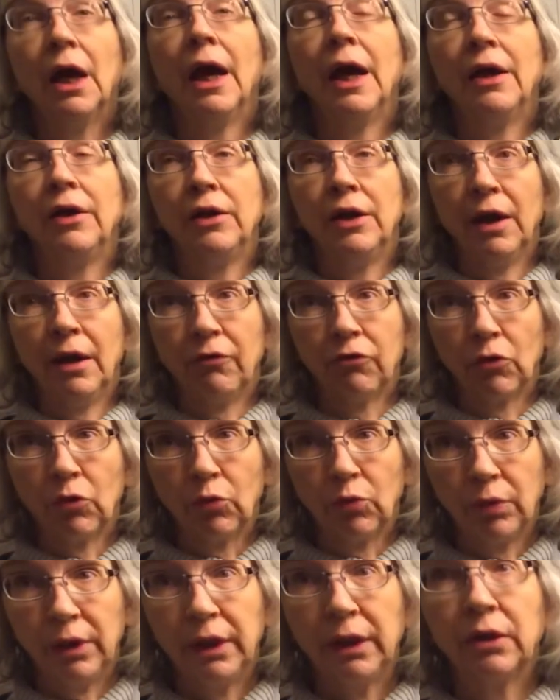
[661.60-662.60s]
and never
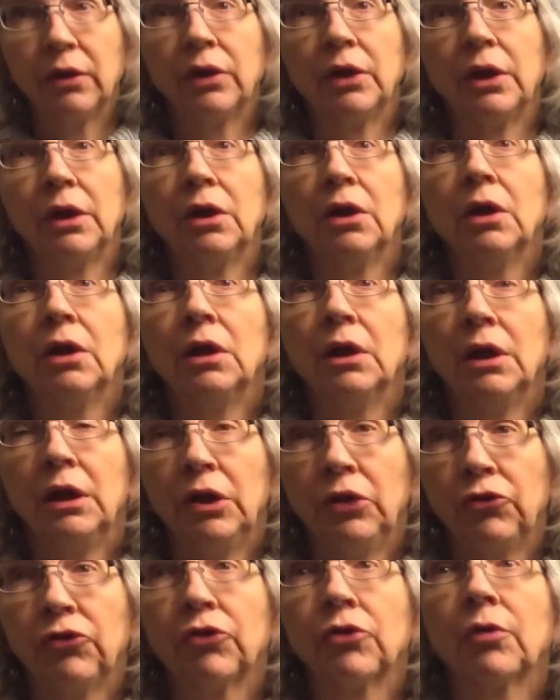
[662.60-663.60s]
really
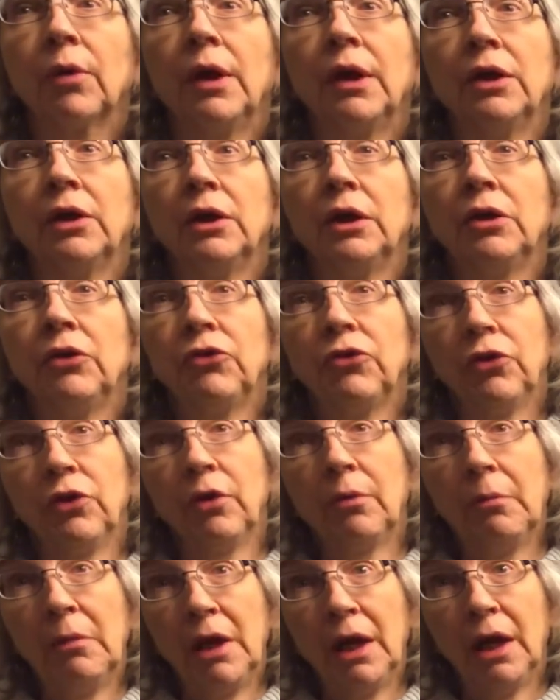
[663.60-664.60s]
integrate it into
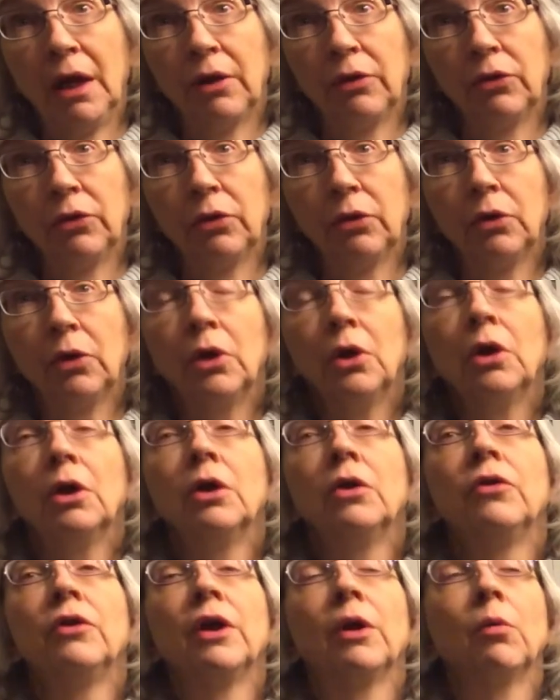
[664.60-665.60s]
their math.
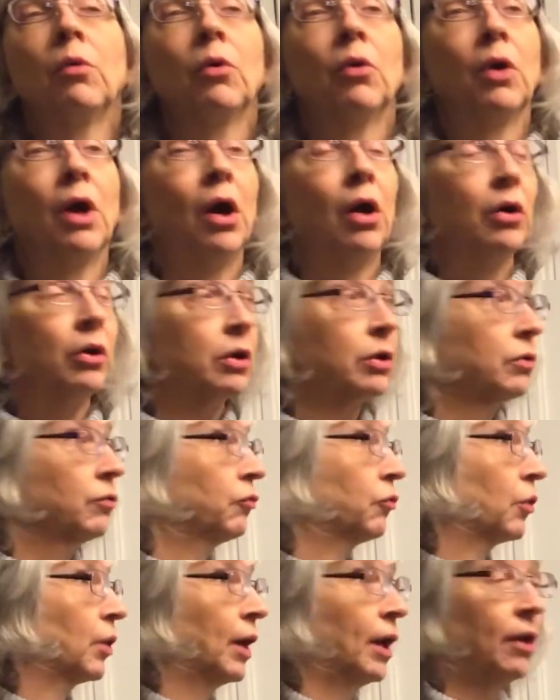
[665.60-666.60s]
They will
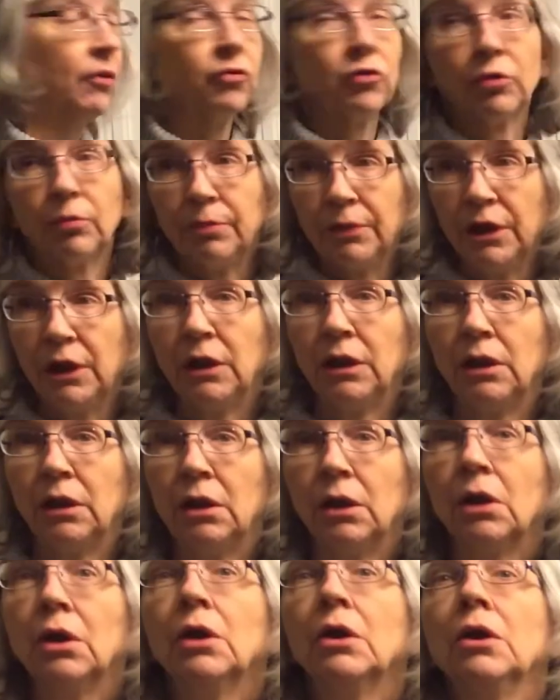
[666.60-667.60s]
forever
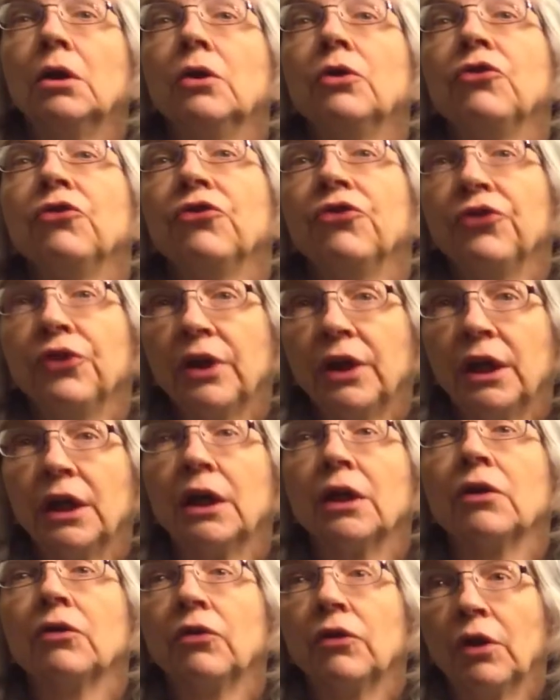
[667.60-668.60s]
be
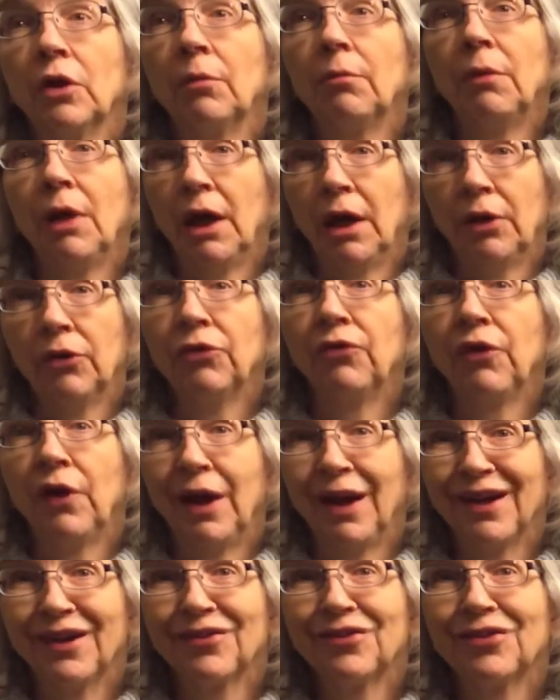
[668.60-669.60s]
singing their math
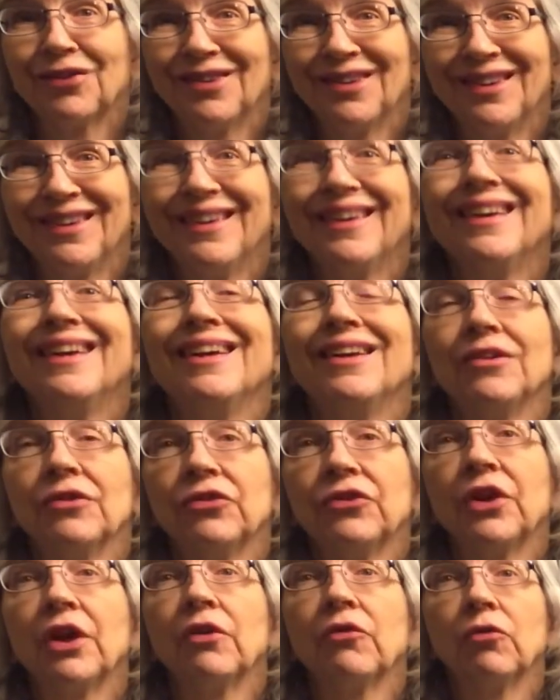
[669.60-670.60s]
facts
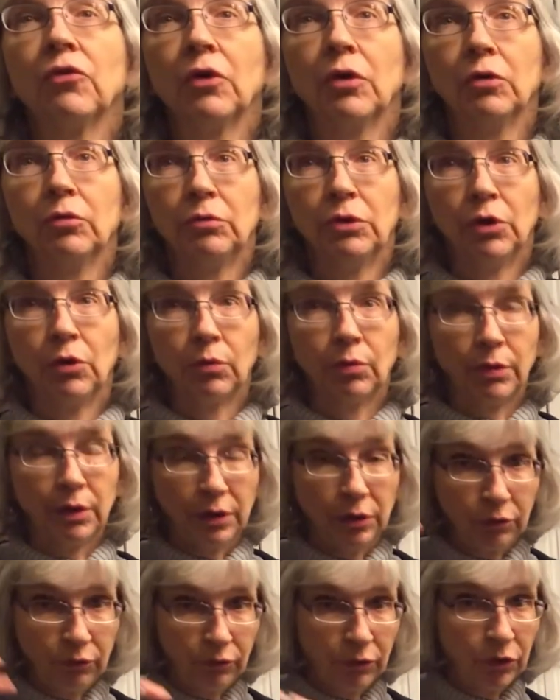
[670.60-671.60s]
instead of, you
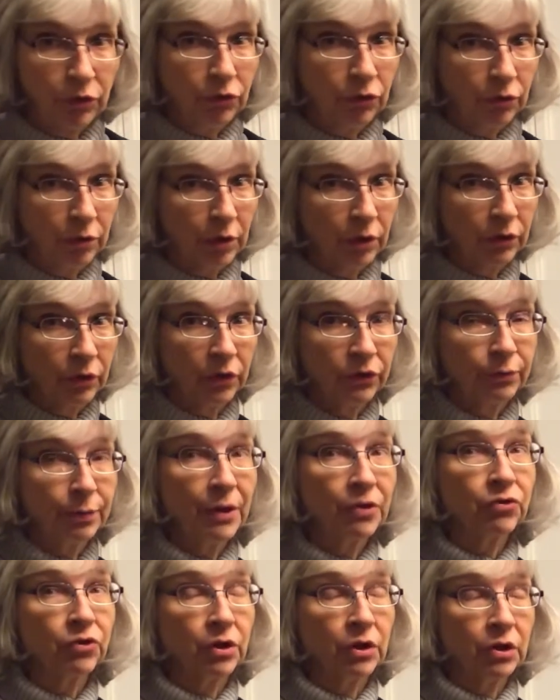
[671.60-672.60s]
know,
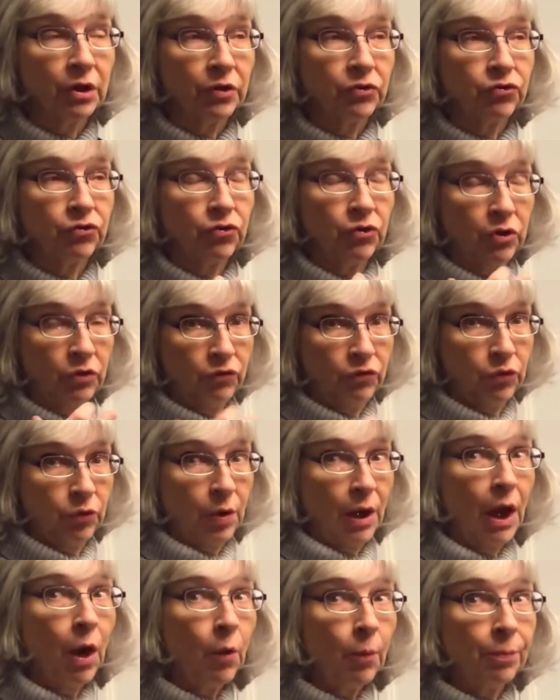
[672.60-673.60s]
especially unless if you
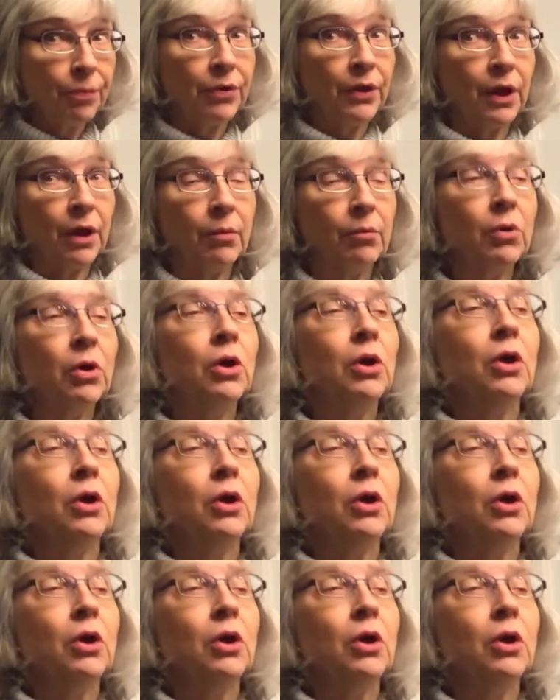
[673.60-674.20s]
help them